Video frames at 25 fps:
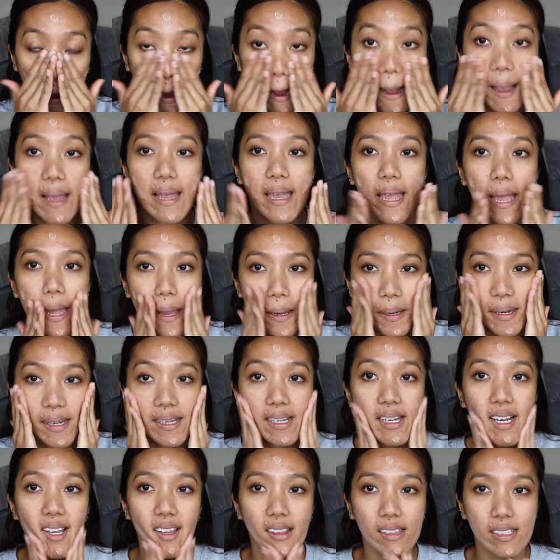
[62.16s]
I had
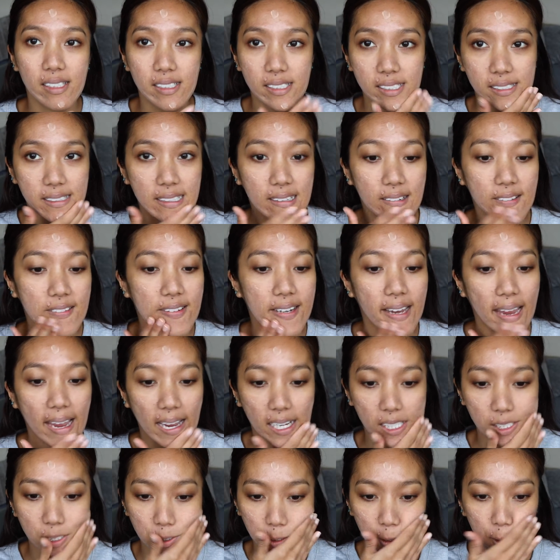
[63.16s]
an allergic
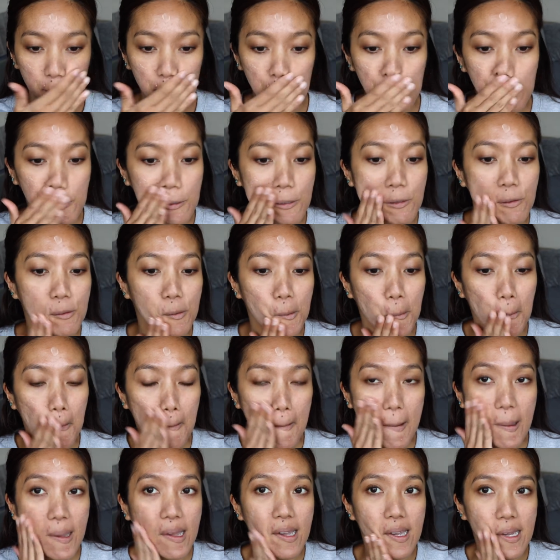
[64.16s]
reaction to
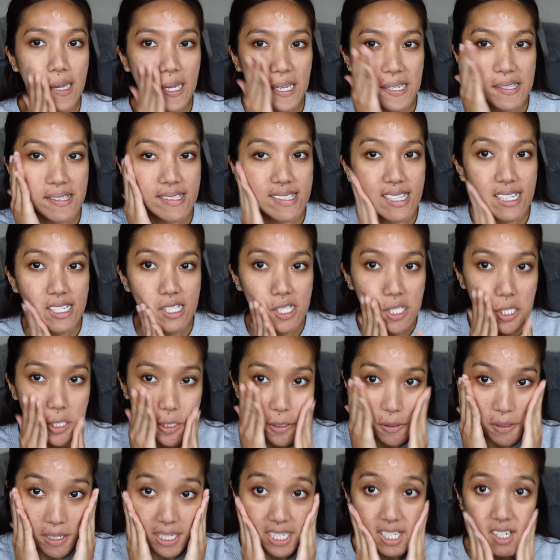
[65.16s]
a
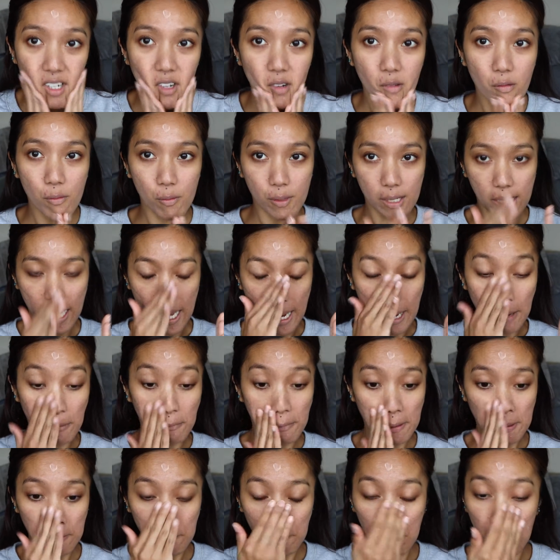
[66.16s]
sunscreen when I
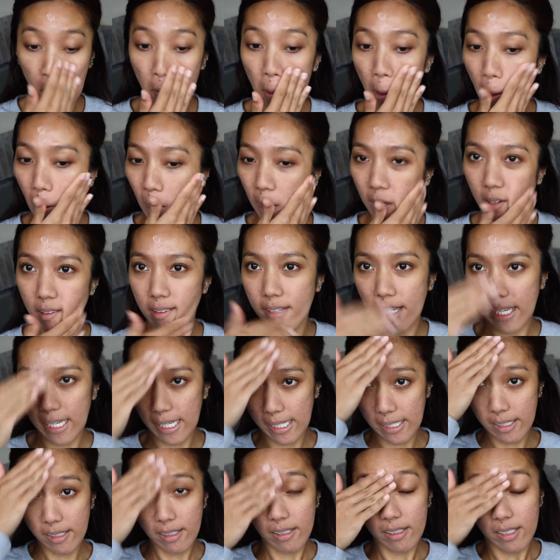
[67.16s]
went for
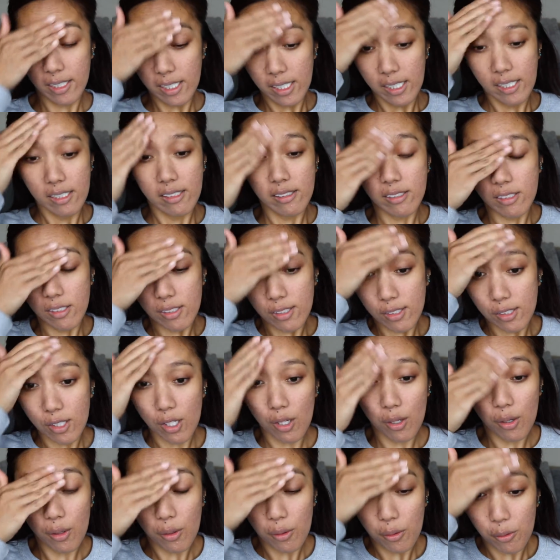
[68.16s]
holiday, so
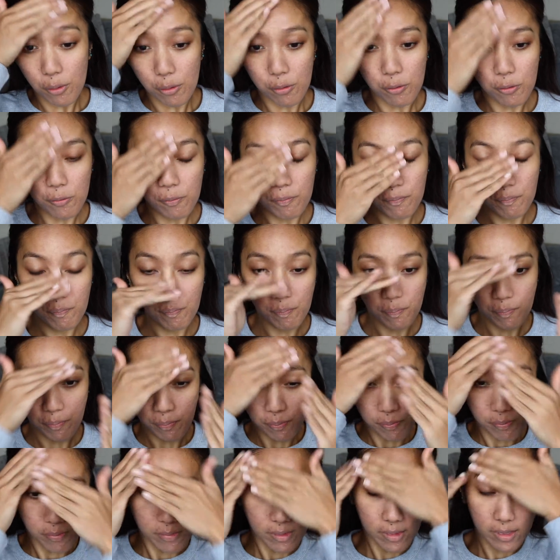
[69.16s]

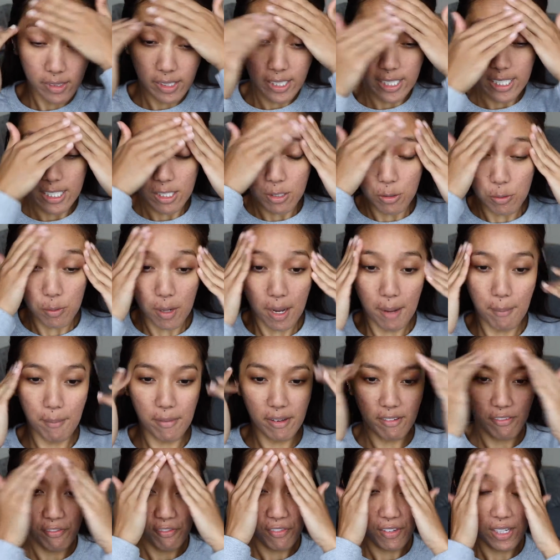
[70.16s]
that's why
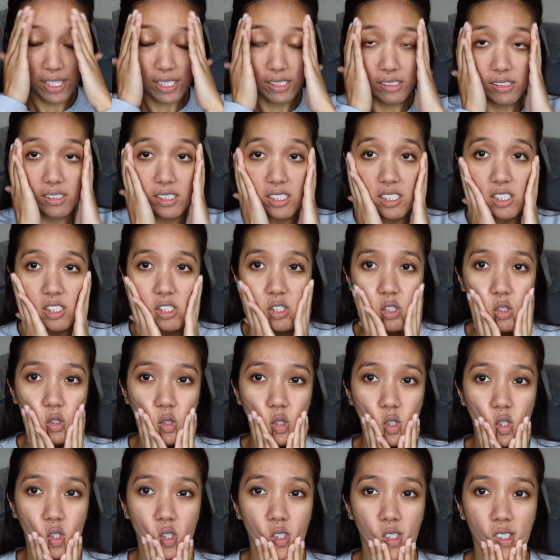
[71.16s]
my face is
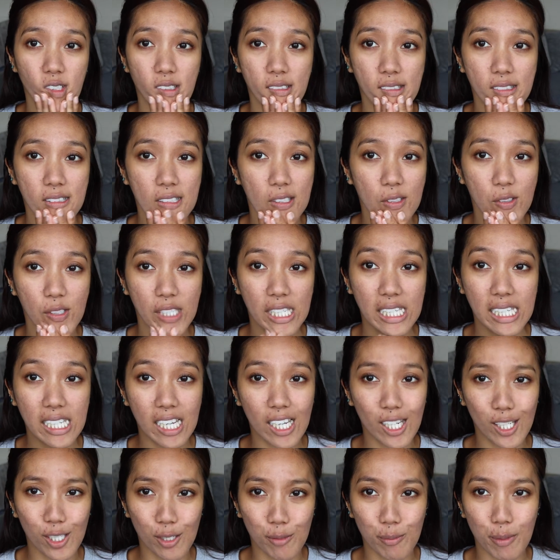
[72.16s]
just looking
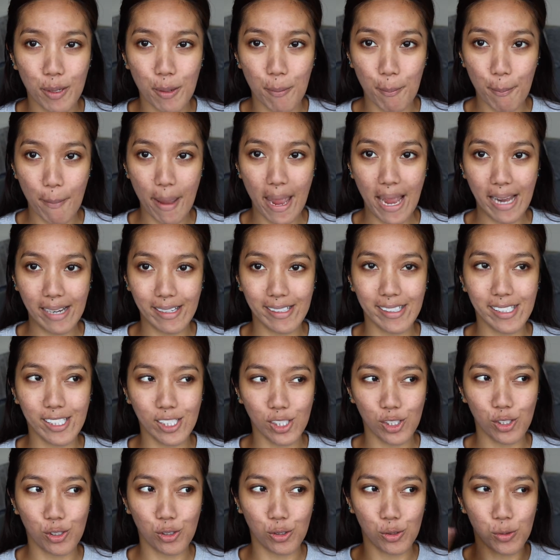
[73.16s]
a little bit matte than
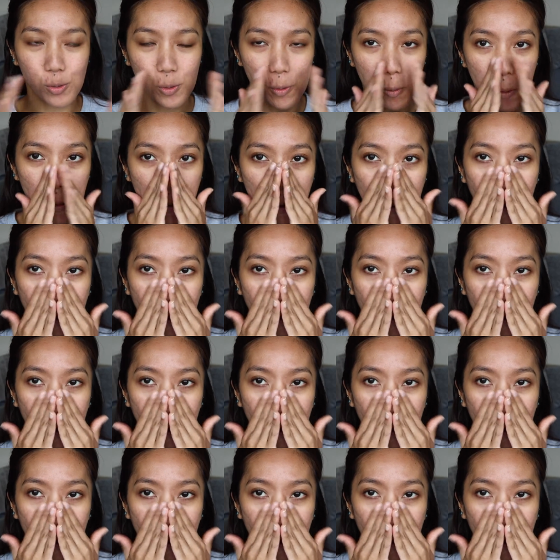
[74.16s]
usual.